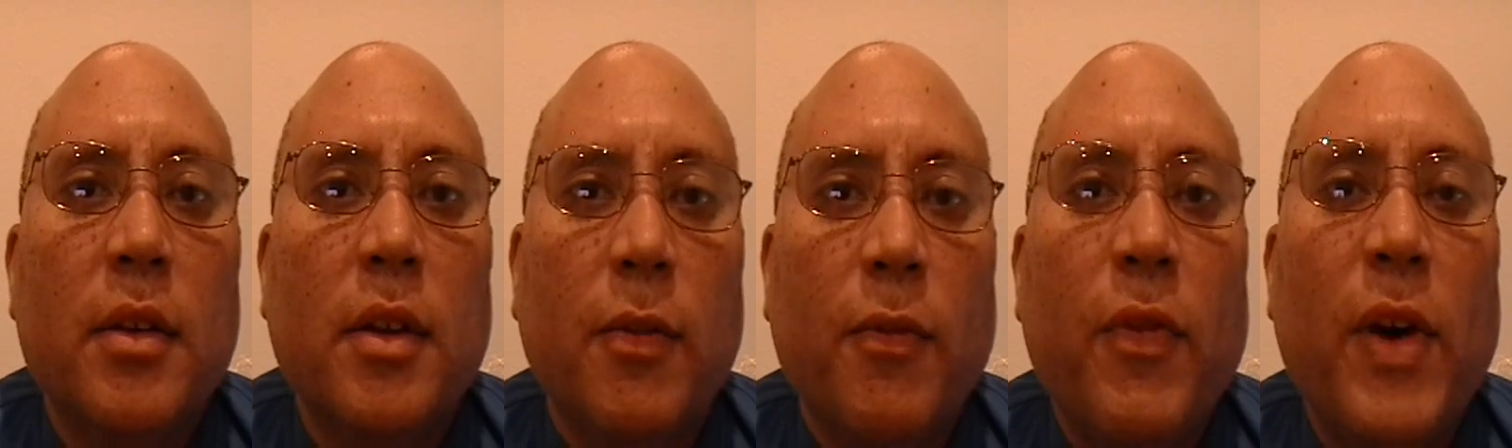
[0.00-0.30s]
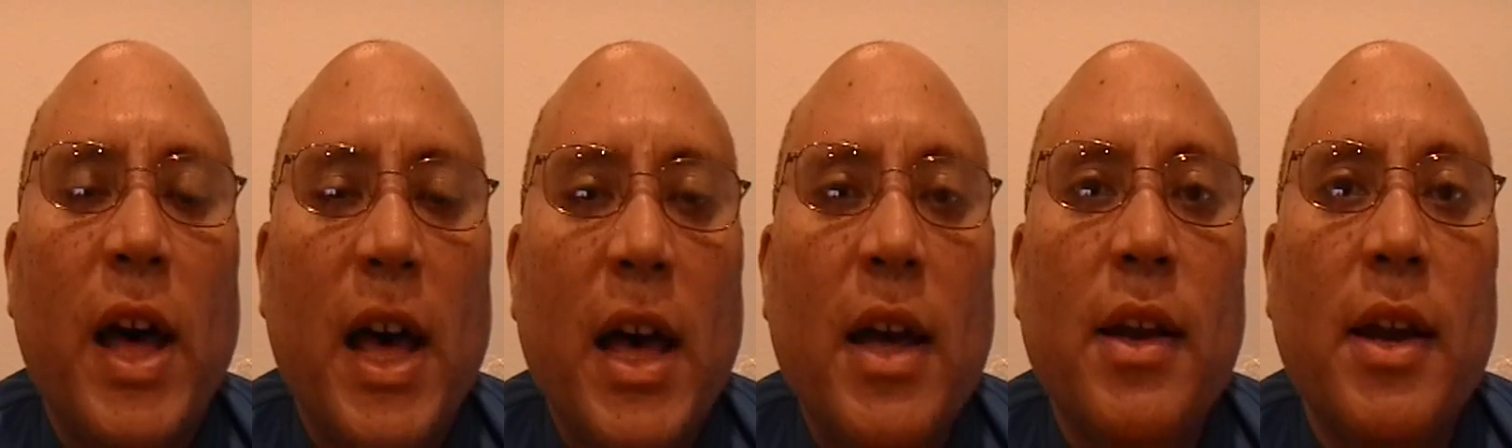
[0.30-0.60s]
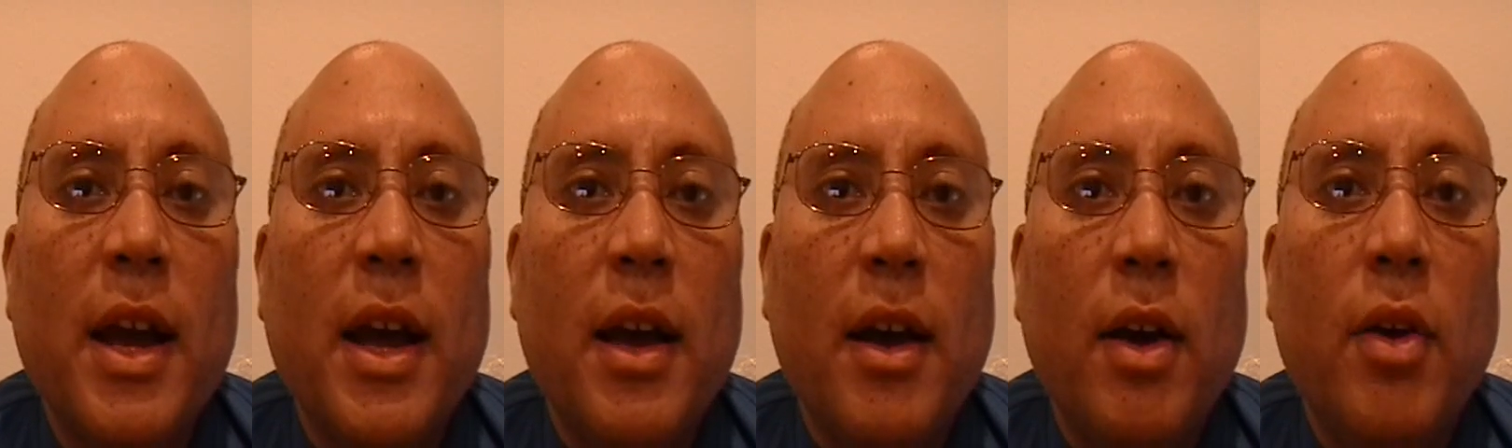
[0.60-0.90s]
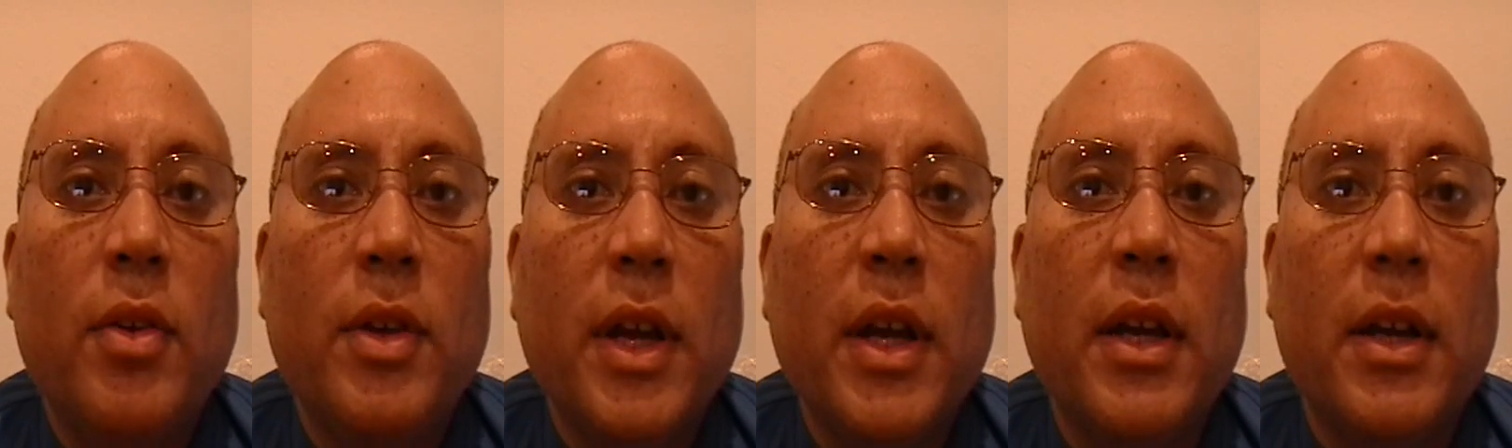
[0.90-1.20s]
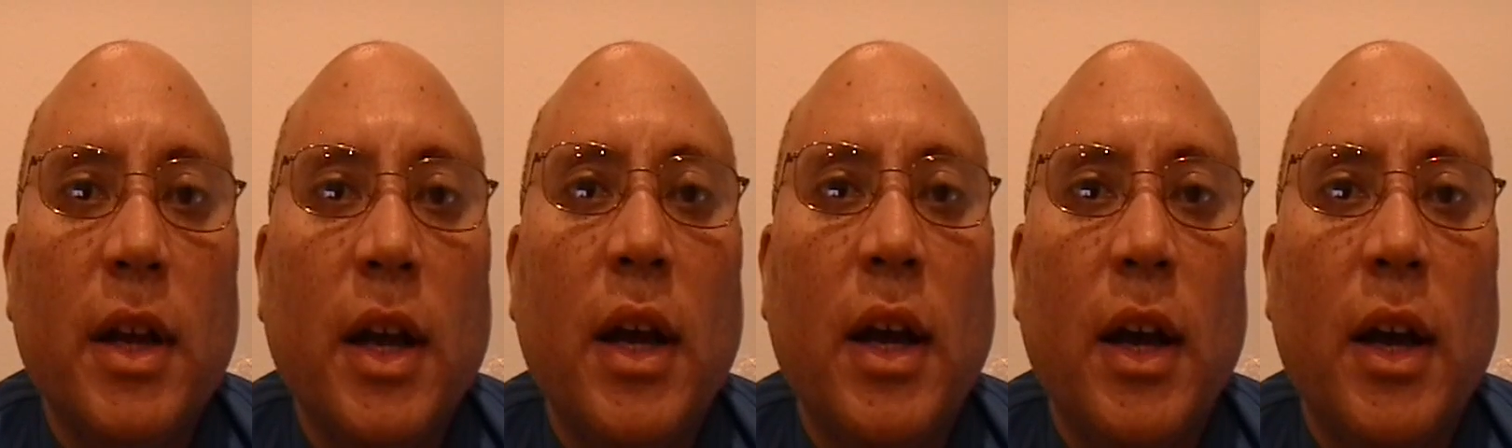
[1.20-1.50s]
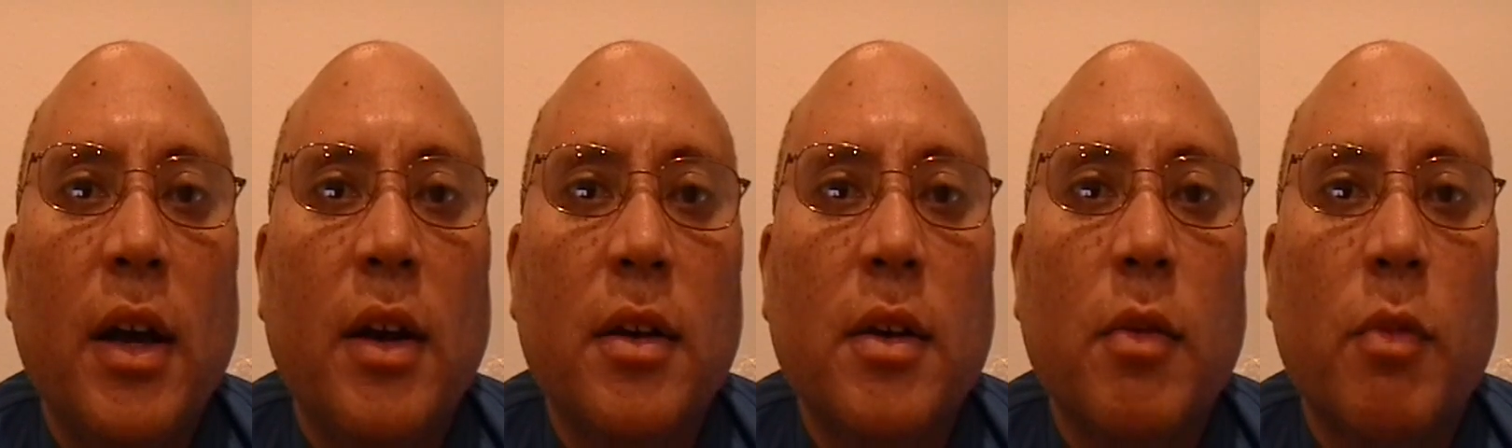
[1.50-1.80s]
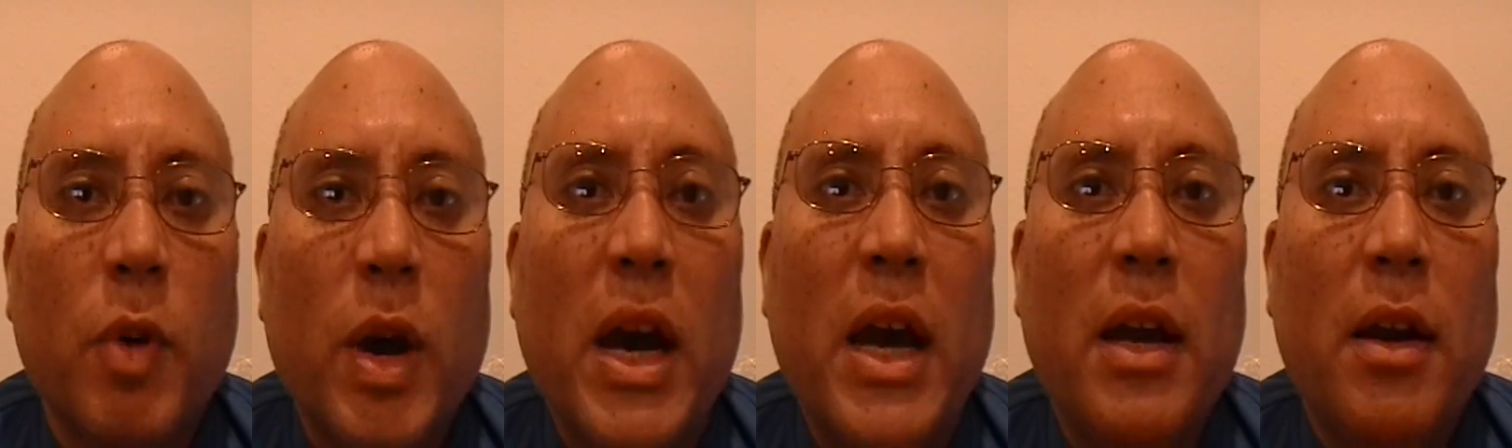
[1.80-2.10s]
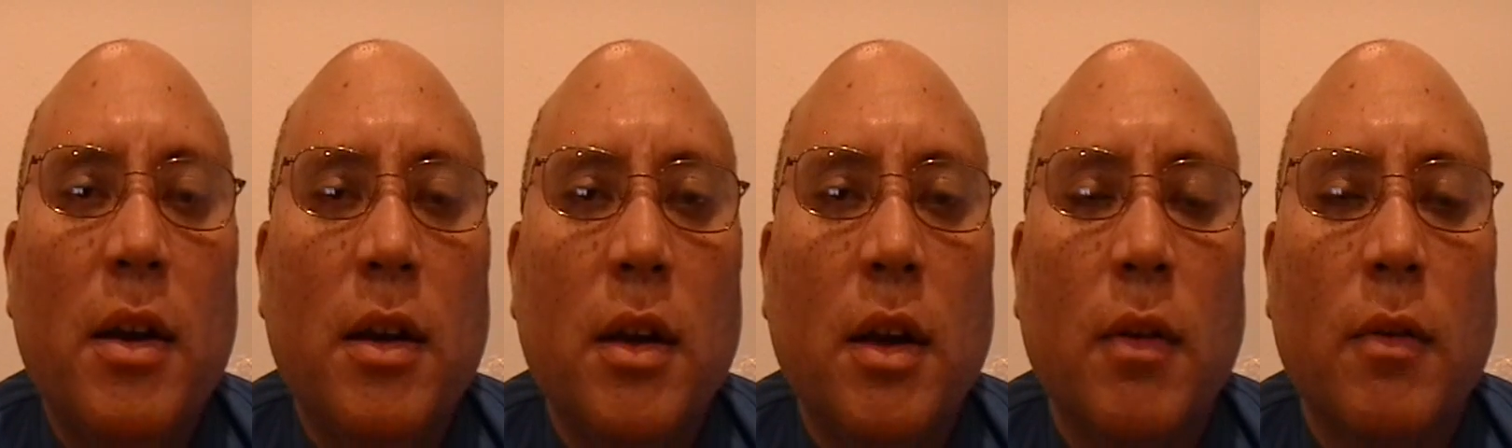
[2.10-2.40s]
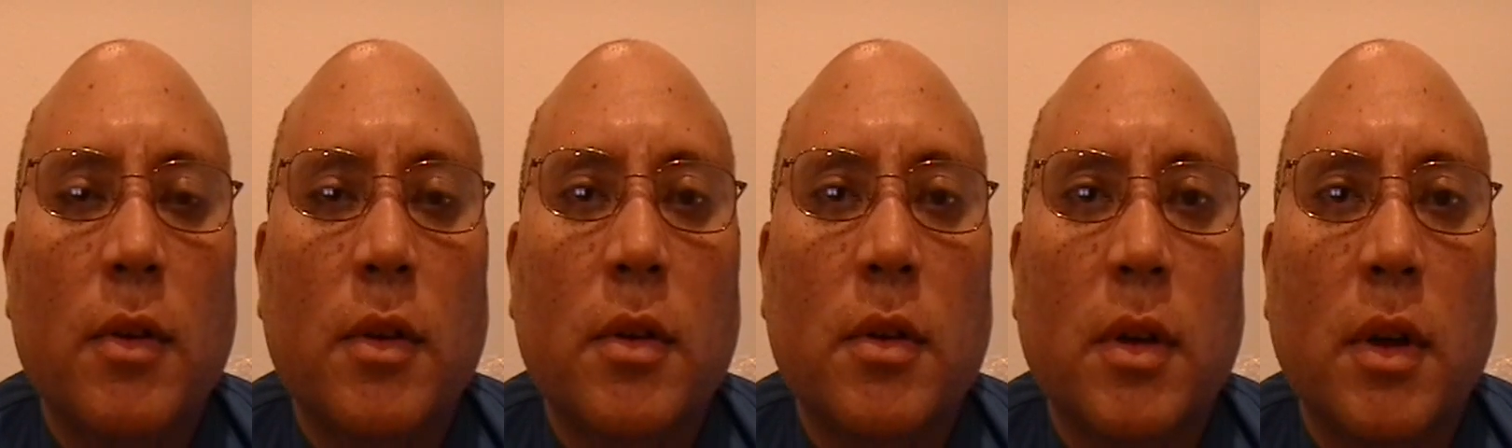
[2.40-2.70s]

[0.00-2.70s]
to find out that uh, the wet the,